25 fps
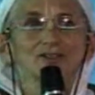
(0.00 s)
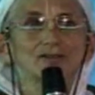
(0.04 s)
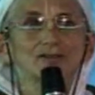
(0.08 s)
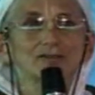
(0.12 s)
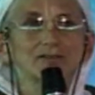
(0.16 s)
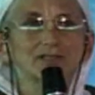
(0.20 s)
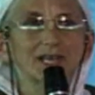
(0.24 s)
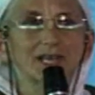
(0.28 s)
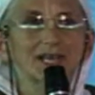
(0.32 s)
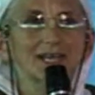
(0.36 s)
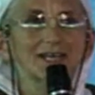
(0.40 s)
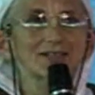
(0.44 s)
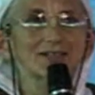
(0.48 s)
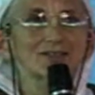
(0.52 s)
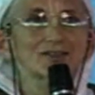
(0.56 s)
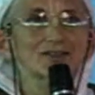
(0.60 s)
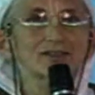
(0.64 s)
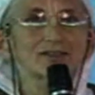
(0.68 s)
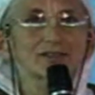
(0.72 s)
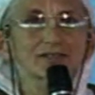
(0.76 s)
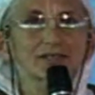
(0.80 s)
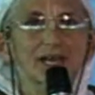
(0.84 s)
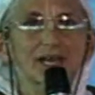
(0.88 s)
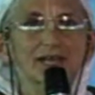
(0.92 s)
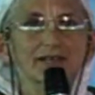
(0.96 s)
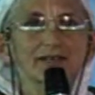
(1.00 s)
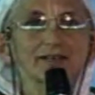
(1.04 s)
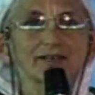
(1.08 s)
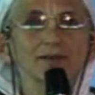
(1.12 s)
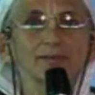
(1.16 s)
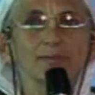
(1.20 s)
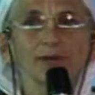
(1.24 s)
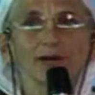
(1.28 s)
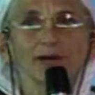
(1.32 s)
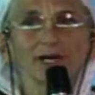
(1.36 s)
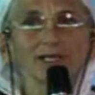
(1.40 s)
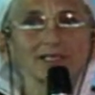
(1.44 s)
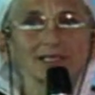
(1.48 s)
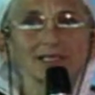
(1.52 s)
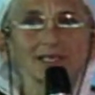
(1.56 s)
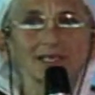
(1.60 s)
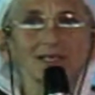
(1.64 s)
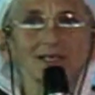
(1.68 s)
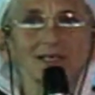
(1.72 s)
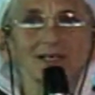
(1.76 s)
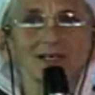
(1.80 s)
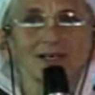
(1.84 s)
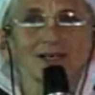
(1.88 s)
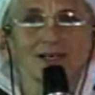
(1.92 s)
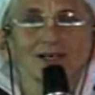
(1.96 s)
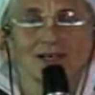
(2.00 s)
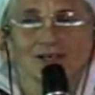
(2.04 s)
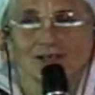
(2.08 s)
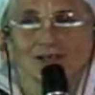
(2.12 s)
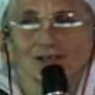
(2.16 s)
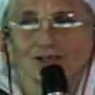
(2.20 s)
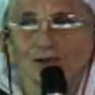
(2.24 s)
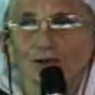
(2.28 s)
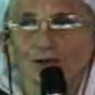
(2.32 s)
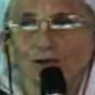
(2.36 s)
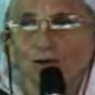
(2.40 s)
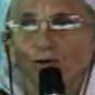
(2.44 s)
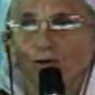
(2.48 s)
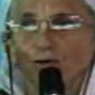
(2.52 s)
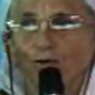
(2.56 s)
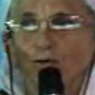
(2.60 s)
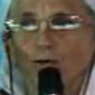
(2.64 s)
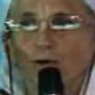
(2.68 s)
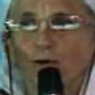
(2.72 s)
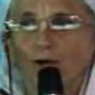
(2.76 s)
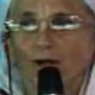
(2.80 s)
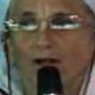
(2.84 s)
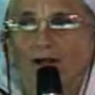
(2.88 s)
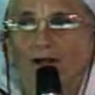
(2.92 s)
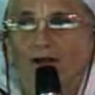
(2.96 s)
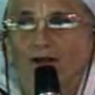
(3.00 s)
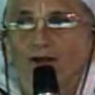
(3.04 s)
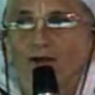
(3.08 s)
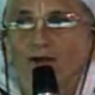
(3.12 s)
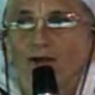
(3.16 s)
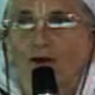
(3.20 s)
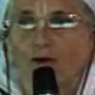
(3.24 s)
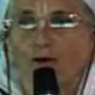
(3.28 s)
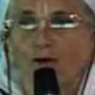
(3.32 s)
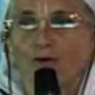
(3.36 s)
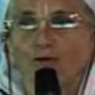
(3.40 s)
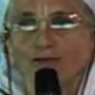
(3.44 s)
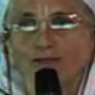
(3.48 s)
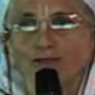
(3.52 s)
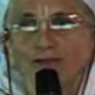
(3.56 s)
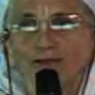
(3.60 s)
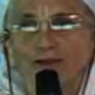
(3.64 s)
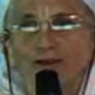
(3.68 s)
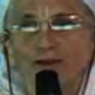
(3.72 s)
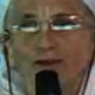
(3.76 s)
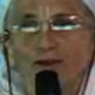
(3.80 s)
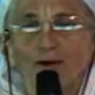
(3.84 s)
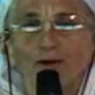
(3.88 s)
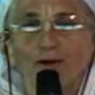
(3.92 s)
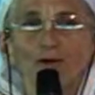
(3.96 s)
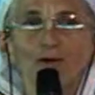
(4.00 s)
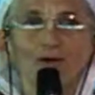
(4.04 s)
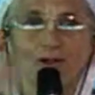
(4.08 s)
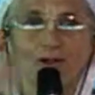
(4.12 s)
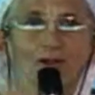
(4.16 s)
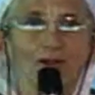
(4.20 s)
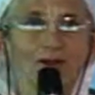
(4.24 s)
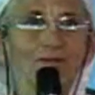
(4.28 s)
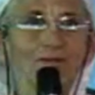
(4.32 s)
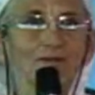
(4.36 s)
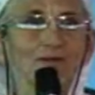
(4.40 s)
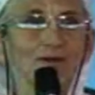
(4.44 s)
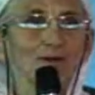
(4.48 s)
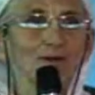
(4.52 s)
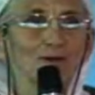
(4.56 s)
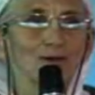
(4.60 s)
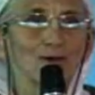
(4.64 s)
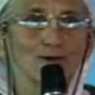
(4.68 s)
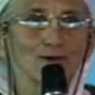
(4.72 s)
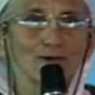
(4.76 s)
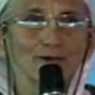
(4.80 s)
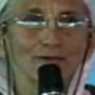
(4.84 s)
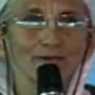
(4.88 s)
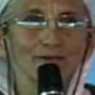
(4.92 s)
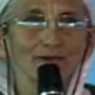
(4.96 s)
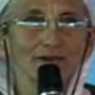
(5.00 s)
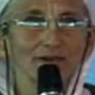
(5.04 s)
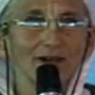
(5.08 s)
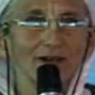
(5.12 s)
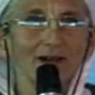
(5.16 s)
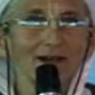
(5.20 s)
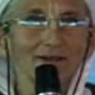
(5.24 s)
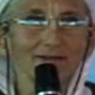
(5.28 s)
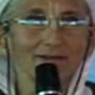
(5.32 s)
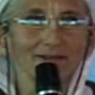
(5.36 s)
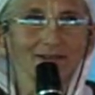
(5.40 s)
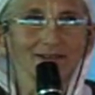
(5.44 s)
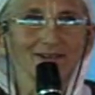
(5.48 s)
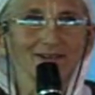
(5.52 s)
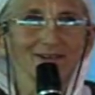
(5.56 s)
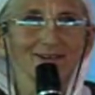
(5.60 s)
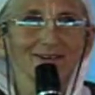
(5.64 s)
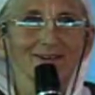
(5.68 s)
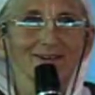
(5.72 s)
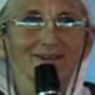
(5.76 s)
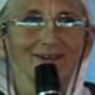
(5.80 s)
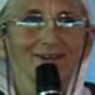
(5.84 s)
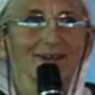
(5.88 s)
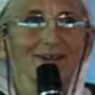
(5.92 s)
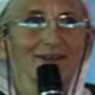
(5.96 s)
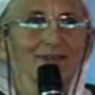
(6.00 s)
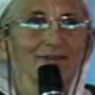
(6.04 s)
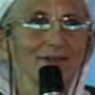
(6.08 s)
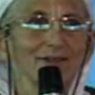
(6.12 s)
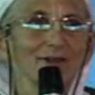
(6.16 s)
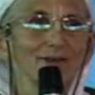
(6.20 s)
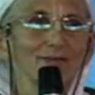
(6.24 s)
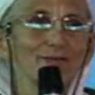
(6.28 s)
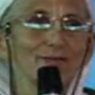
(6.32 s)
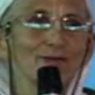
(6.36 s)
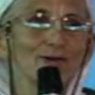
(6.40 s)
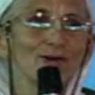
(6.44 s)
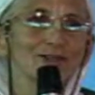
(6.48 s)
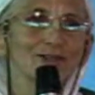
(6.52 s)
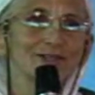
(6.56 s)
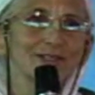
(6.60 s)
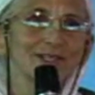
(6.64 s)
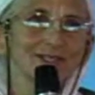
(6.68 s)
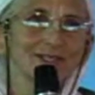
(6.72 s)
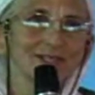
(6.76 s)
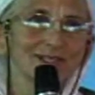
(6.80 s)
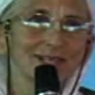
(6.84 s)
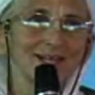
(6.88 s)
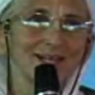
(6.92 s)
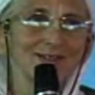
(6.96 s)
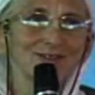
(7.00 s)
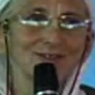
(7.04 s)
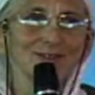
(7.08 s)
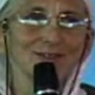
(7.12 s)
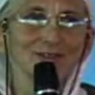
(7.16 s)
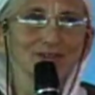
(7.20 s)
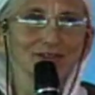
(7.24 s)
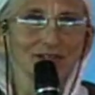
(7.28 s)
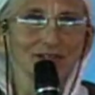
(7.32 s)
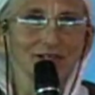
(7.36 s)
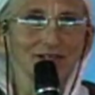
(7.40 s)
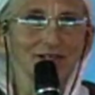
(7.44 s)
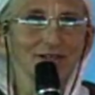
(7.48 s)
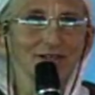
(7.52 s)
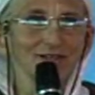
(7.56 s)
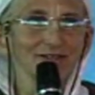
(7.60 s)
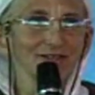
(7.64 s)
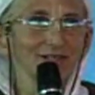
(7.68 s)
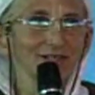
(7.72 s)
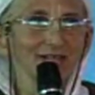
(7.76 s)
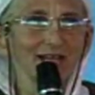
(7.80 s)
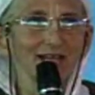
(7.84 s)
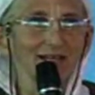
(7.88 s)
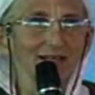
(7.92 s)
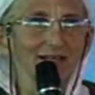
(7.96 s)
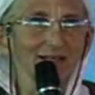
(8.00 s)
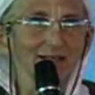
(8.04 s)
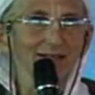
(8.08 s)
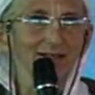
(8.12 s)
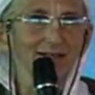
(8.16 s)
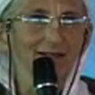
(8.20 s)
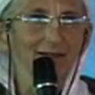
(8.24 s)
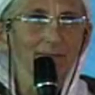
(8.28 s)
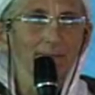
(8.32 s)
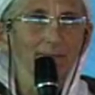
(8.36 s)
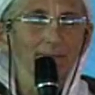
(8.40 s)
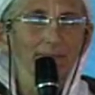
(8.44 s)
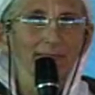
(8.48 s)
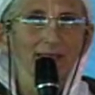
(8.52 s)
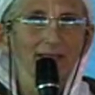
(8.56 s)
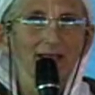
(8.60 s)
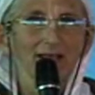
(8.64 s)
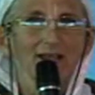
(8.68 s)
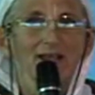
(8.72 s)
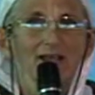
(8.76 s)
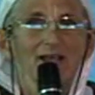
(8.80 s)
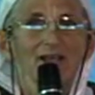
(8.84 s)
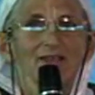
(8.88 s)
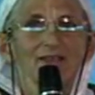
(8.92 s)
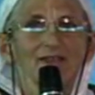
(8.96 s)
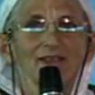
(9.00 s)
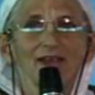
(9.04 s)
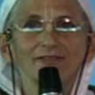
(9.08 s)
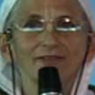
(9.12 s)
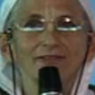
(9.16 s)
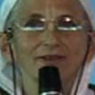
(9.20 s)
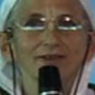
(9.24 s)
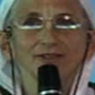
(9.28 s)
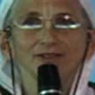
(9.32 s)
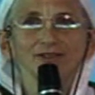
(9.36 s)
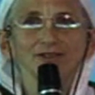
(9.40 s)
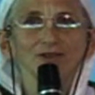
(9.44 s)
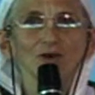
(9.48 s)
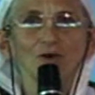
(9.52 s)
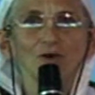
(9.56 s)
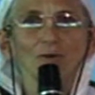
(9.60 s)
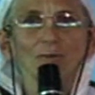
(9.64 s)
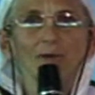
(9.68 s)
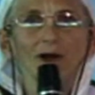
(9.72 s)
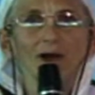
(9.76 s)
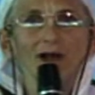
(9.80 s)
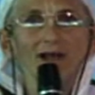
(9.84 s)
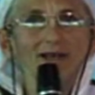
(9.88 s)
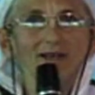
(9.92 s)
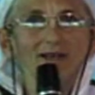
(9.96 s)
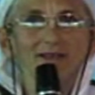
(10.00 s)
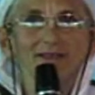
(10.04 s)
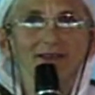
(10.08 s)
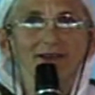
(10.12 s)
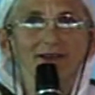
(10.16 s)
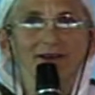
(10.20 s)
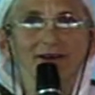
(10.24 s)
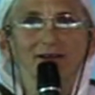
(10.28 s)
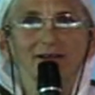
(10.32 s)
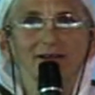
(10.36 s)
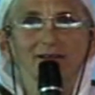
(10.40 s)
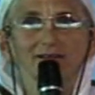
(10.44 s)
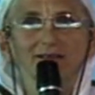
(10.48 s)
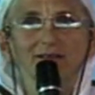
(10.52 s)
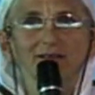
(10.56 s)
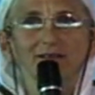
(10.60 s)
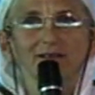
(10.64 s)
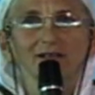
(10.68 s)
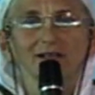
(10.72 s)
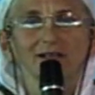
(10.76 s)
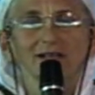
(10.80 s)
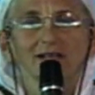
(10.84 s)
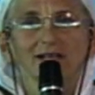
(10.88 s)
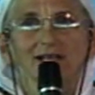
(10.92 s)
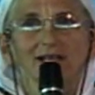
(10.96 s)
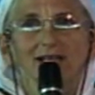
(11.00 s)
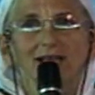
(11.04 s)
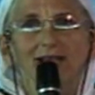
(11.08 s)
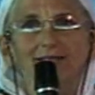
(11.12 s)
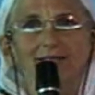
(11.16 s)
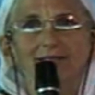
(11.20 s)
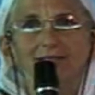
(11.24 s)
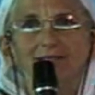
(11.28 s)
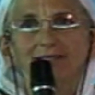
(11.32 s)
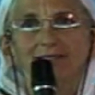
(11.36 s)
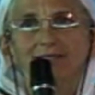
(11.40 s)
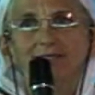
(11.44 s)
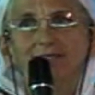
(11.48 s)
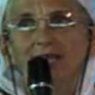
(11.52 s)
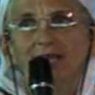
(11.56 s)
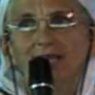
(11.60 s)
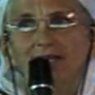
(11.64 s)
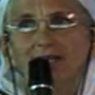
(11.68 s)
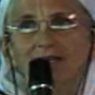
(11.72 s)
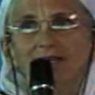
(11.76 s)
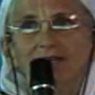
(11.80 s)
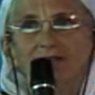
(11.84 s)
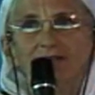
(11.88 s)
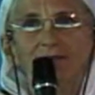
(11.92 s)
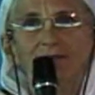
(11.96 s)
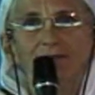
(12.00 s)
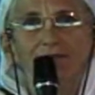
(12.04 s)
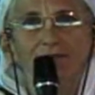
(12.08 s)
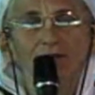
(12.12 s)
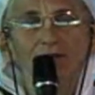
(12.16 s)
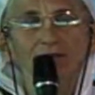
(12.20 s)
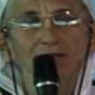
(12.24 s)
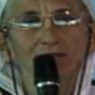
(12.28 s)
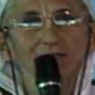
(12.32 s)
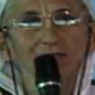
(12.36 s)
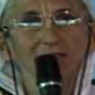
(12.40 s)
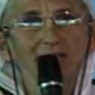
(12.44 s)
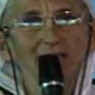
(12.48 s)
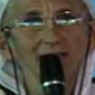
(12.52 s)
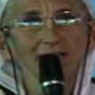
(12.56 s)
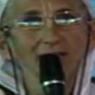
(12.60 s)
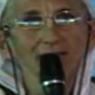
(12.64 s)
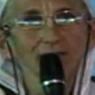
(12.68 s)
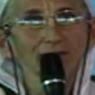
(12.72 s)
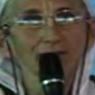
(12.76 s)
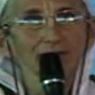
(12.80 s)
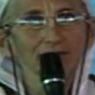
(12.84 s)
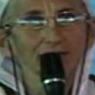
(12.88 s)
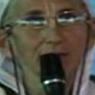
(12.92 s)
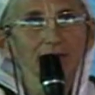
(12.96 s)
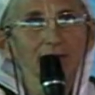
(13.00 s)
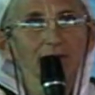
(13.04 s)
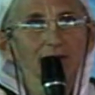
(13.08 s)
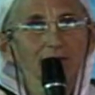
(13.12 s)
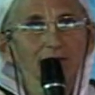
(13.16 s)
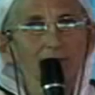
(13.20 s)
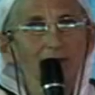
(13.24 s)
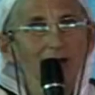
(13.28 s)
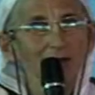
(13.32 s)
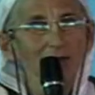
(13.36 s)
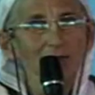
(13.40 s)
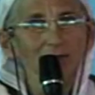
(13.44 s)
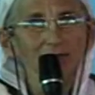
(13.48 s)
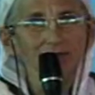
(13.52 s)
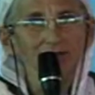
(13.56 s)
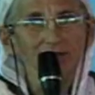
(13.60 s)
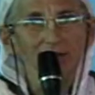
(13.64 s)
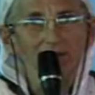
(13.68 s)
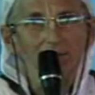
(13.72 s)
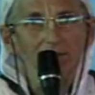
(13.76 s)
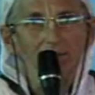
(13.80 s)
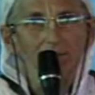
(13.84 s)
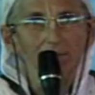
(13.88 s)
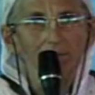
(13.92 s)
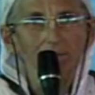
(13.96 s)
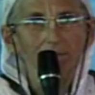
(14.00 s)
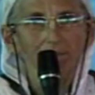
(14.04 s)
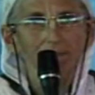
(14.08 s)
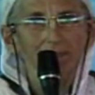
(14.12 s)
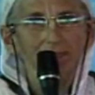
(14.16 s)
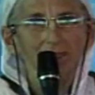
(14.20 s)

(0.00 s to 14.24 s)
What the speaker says: to take to sadhana bhakti, to go to the goal of Goloka Vrindavan. Therefore, it's essential to understand that there's no Maya there. As it's stated in the first canto Srimad Bhagavatam,